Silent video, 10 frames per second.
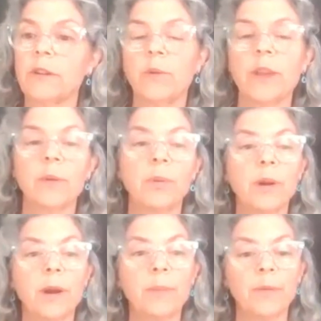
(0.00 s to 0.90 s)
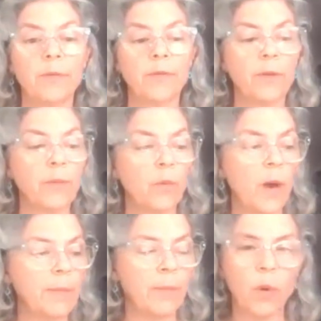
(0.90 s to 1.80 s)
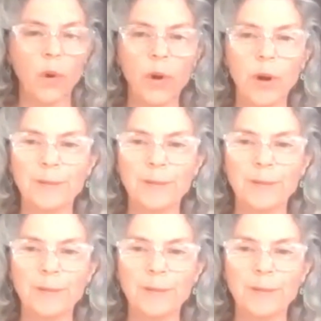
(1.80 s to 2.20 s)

that we can put up from the whiteboard.